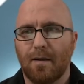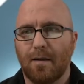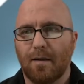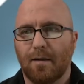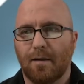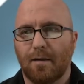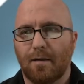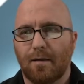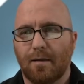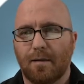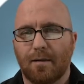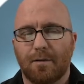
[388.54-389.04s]

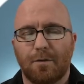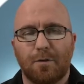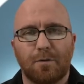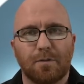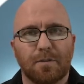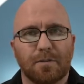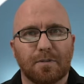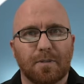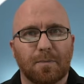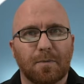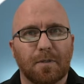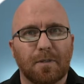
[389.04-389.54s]
and using
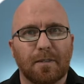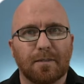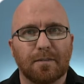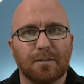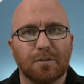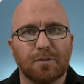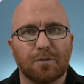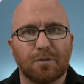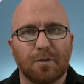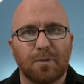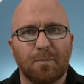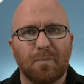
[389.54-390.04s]
something like the
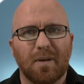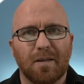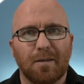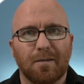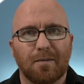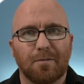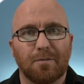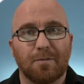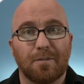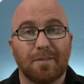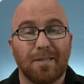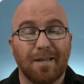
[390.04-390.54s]
Stream
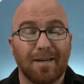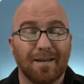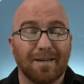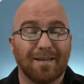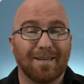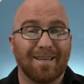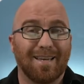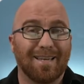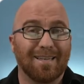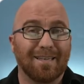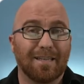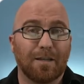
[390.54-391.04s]
Deck
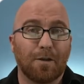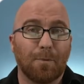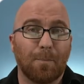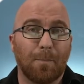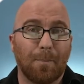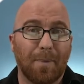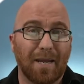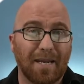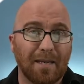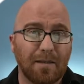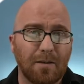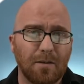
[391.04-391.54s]
and
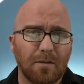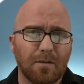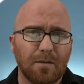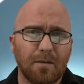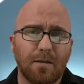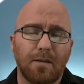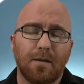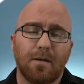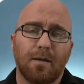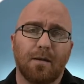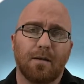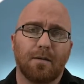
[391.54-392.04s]
Companion
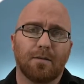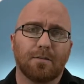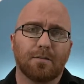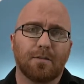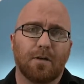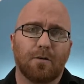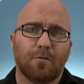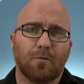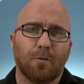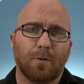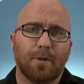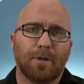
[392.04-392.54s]

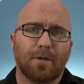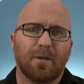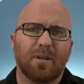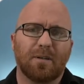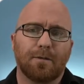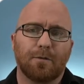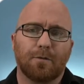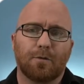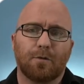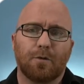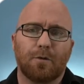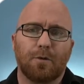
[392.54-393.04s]
software
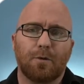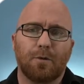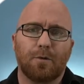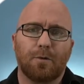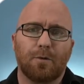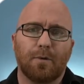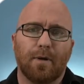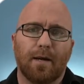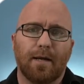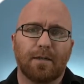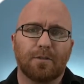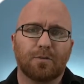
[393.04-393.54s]
to
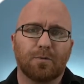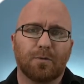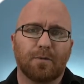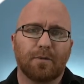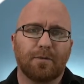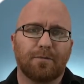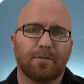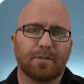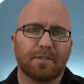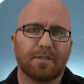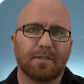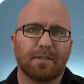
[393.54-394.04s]
actually
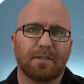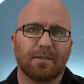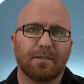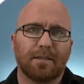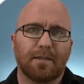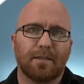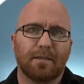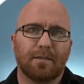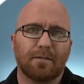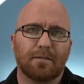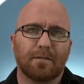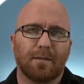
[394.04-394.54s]

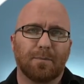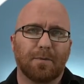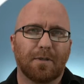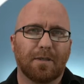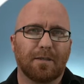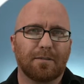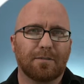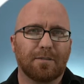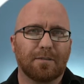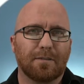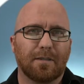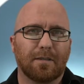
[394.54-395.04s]
facilitate something
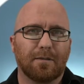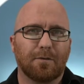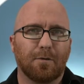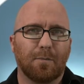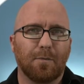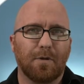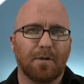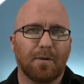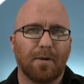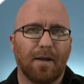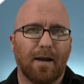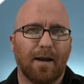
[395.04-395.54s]
just a little
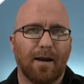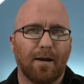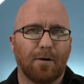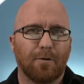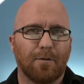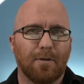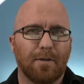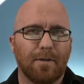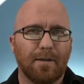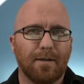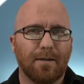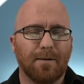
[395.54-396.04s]
bit higher
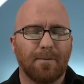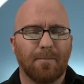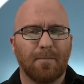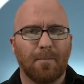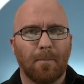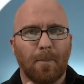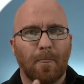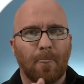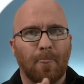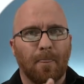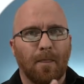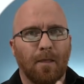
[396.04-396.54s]
than that.
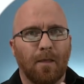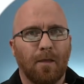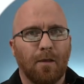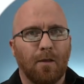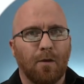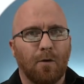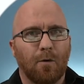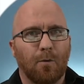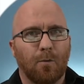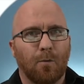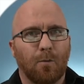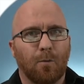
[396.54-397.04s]

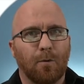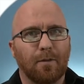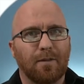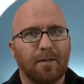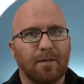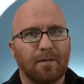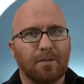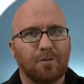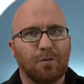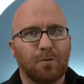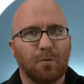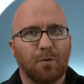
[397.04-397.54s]
One thing
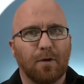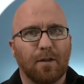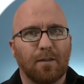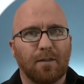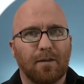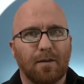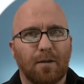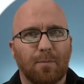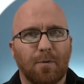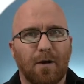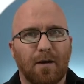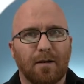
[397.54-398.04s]
that you want to
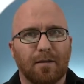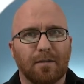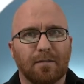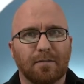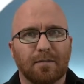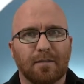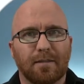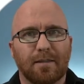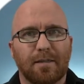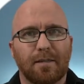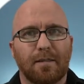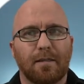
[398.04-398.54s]
think about is
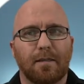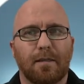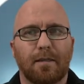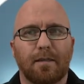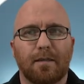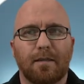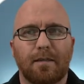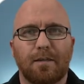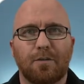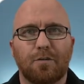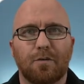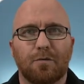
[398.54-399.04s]
letting
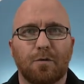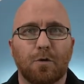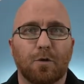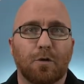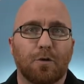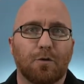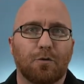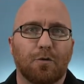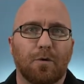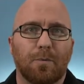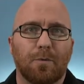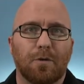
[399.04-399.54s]
each of your
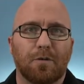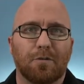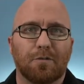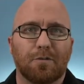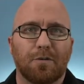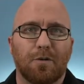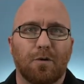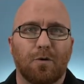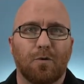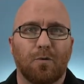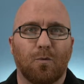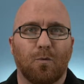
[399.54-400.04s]
contributors
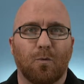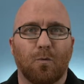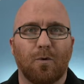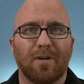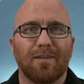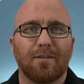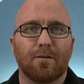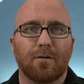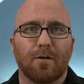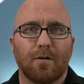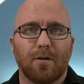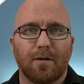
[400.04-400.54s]
know when
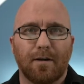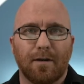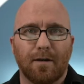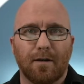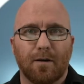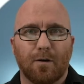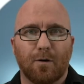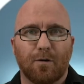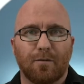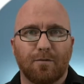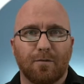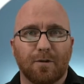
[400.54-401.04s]
they're on
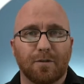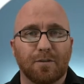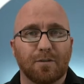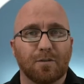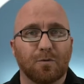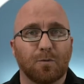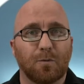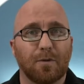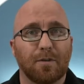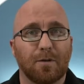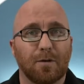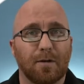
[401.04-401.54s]
air versus
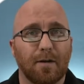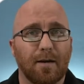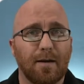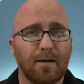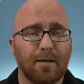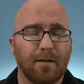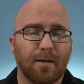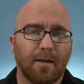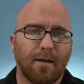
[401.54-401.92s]
when they're not.